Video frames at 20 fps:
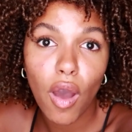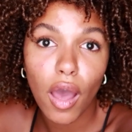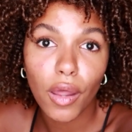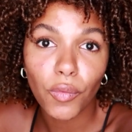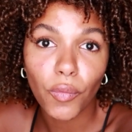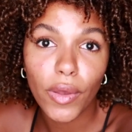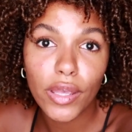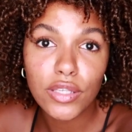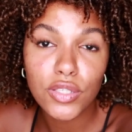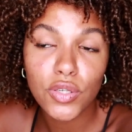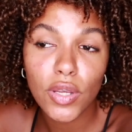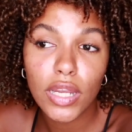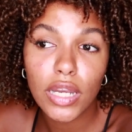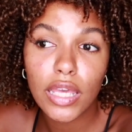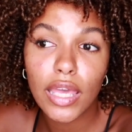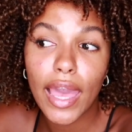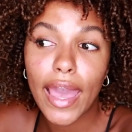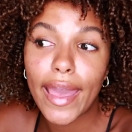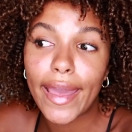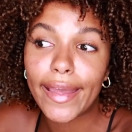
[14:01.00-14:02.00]
on waist
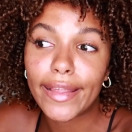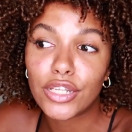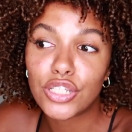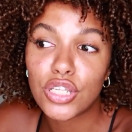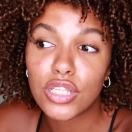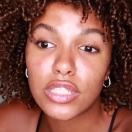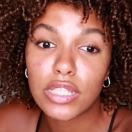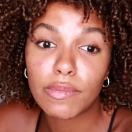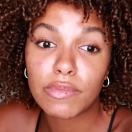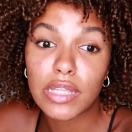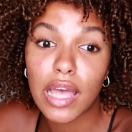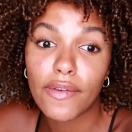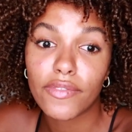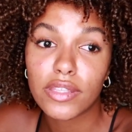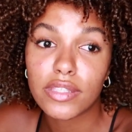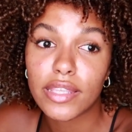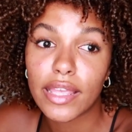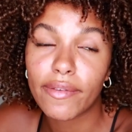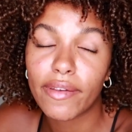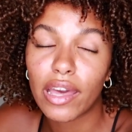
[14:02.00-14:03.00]
training and she seems to have
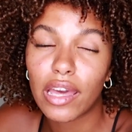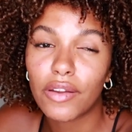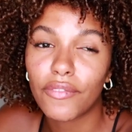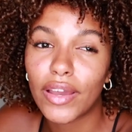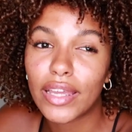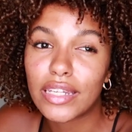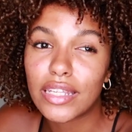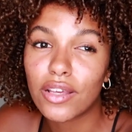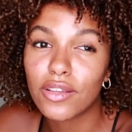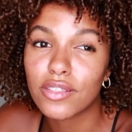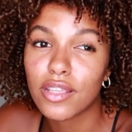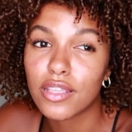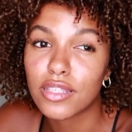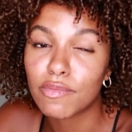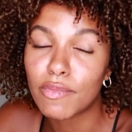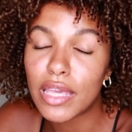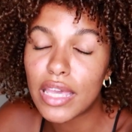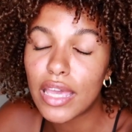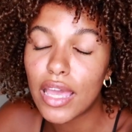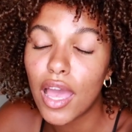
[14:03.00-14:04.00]
the same kind of ideals
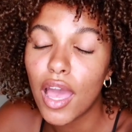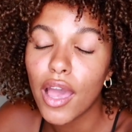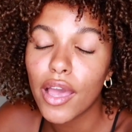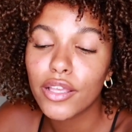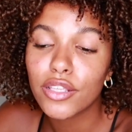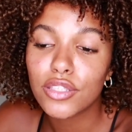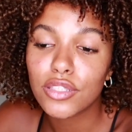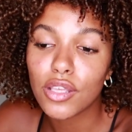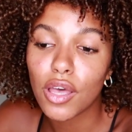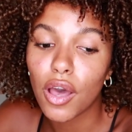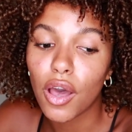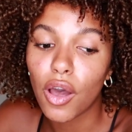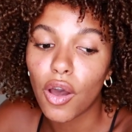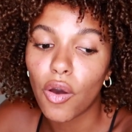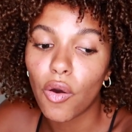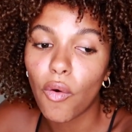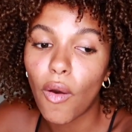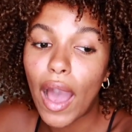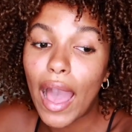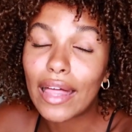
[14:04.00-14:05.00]
as me.
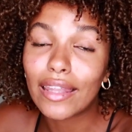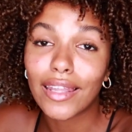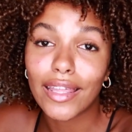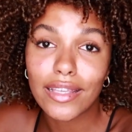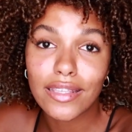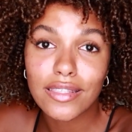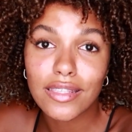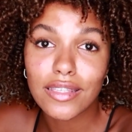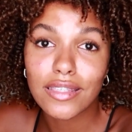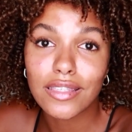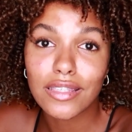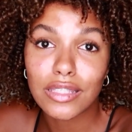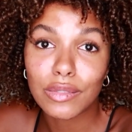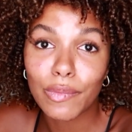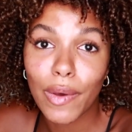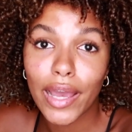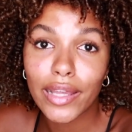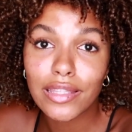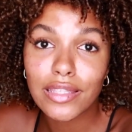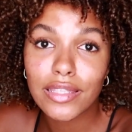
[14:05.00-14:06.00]
So I like Sis's
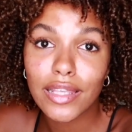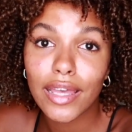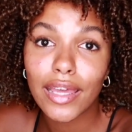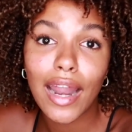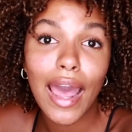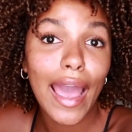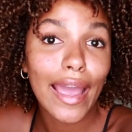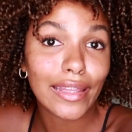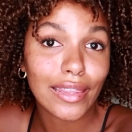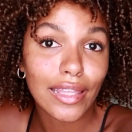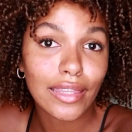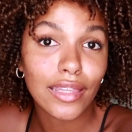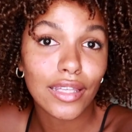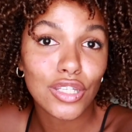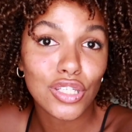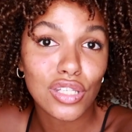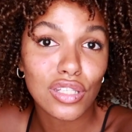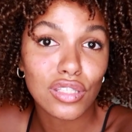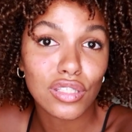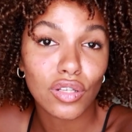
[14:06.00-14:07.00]
mindset. I think
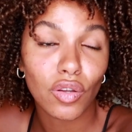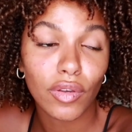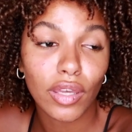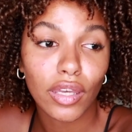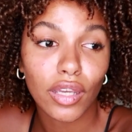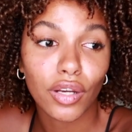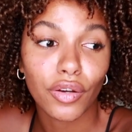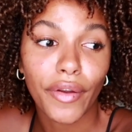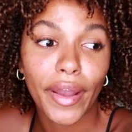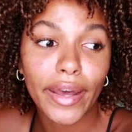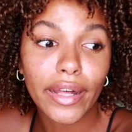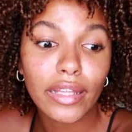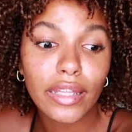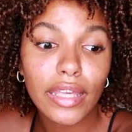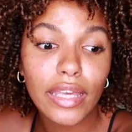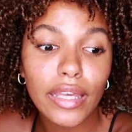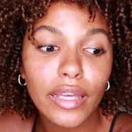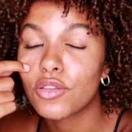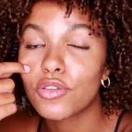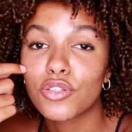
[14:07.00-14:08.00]
that she's doing it
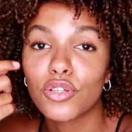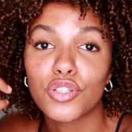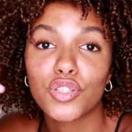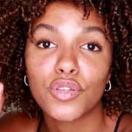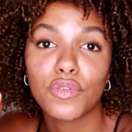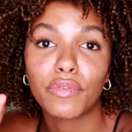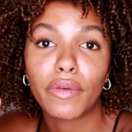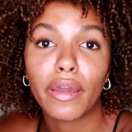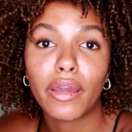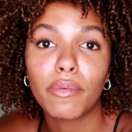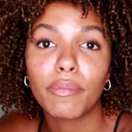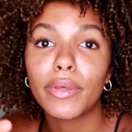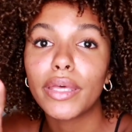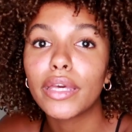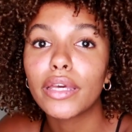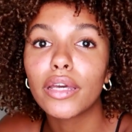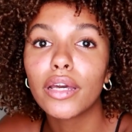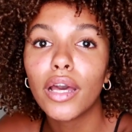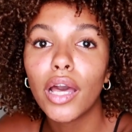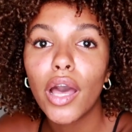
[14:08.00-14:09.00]
correctly. Those are two very
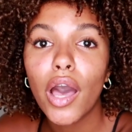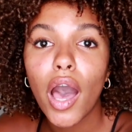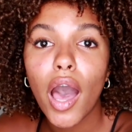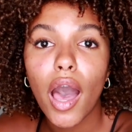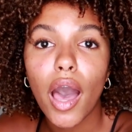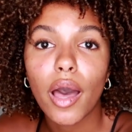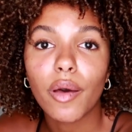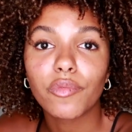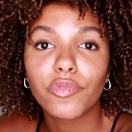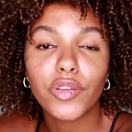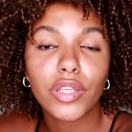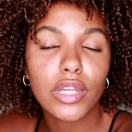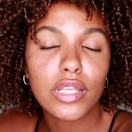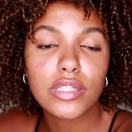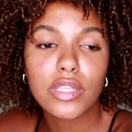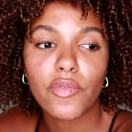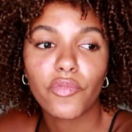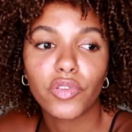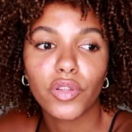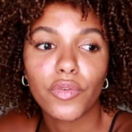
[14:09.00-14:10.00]
big um,
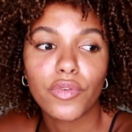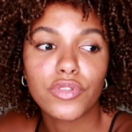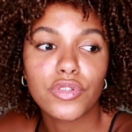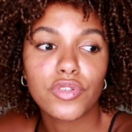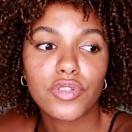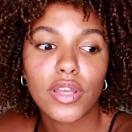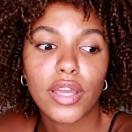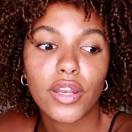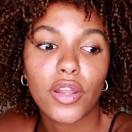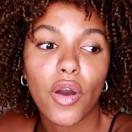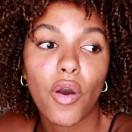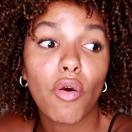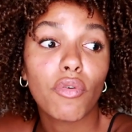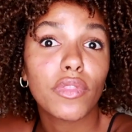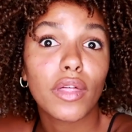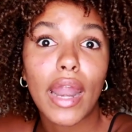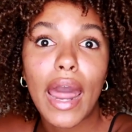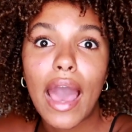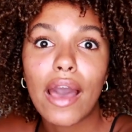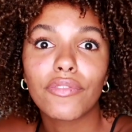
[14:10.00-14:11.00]
fitness influencers I know
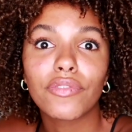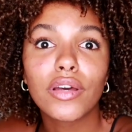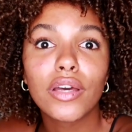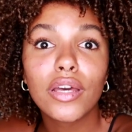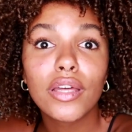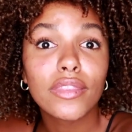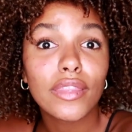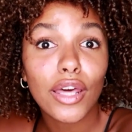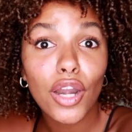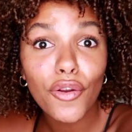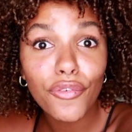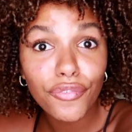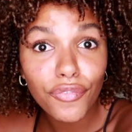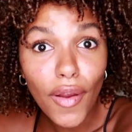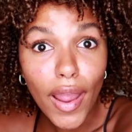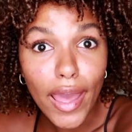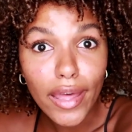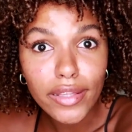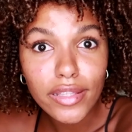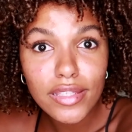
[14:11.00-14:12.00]
that have that are
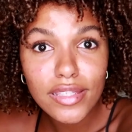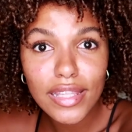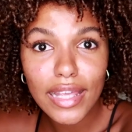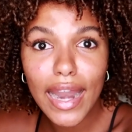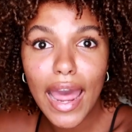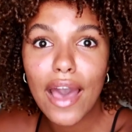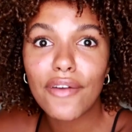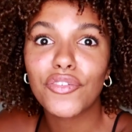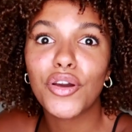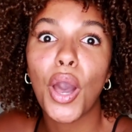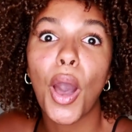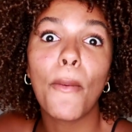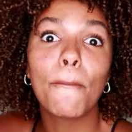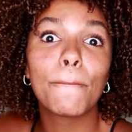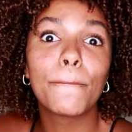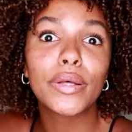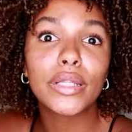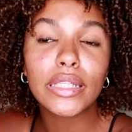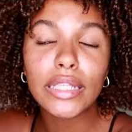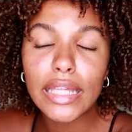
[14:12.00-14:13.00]
friends that have
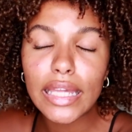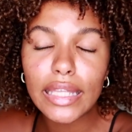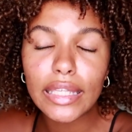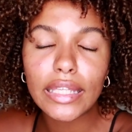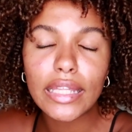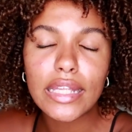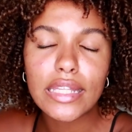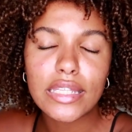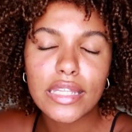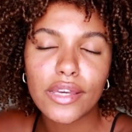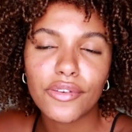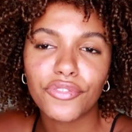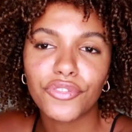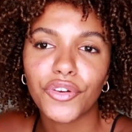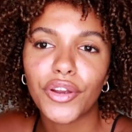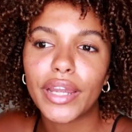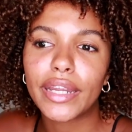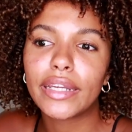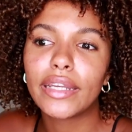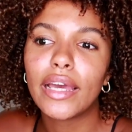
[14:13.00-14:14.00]
completely
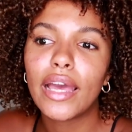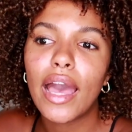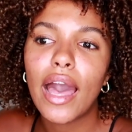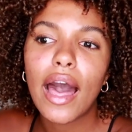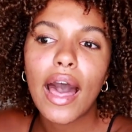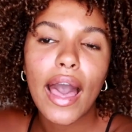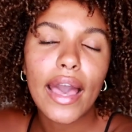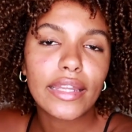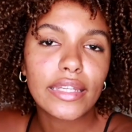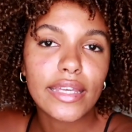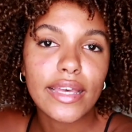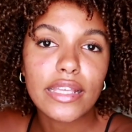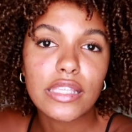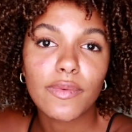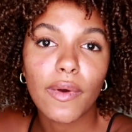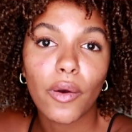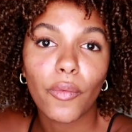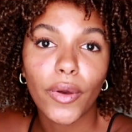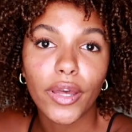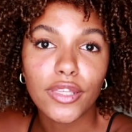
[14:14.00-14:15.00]
different
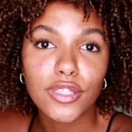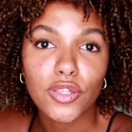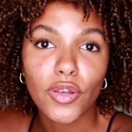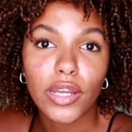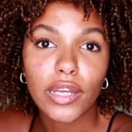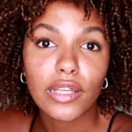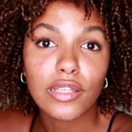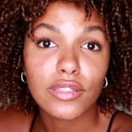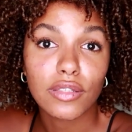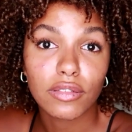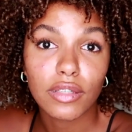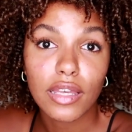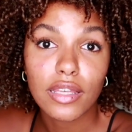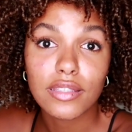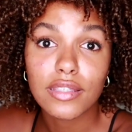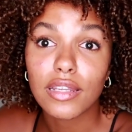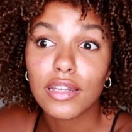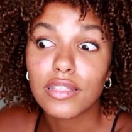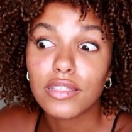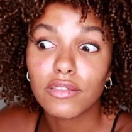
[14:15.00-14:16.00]
ideas about waist training. So
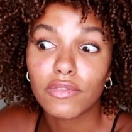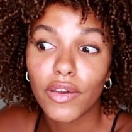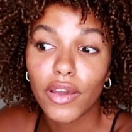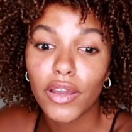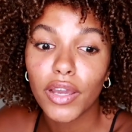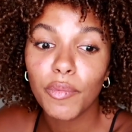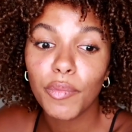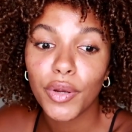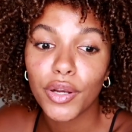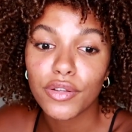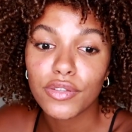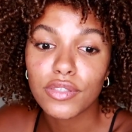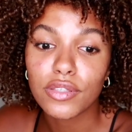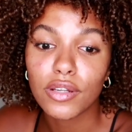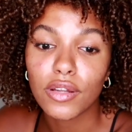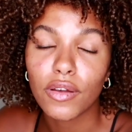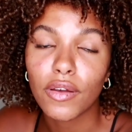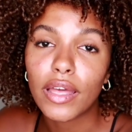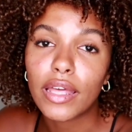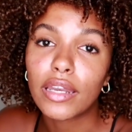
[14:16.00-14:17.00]
yes, it is very
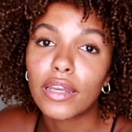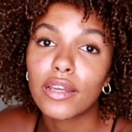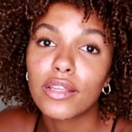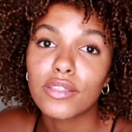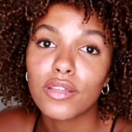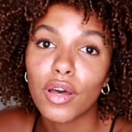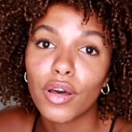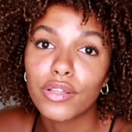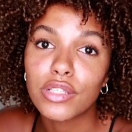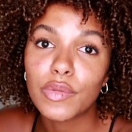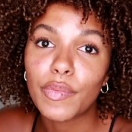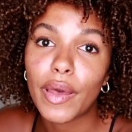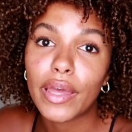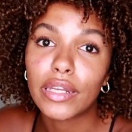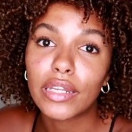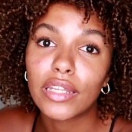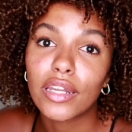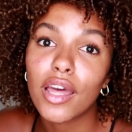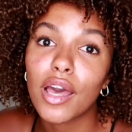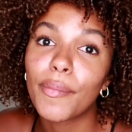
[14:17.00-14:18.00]
personal and it is all
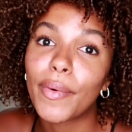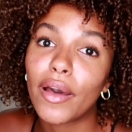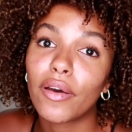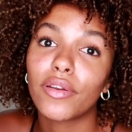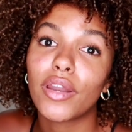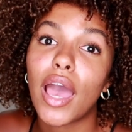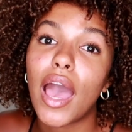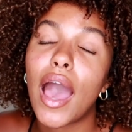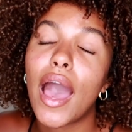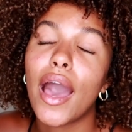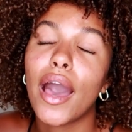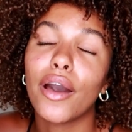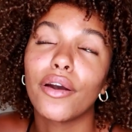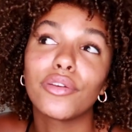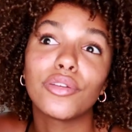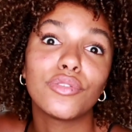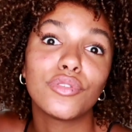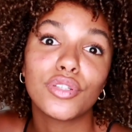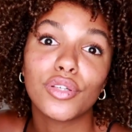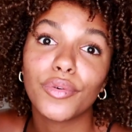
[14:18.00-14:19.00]
dependent about
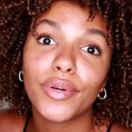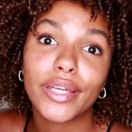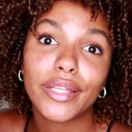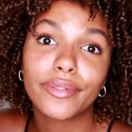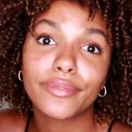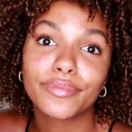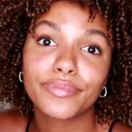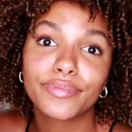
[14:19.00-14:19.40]
how you do it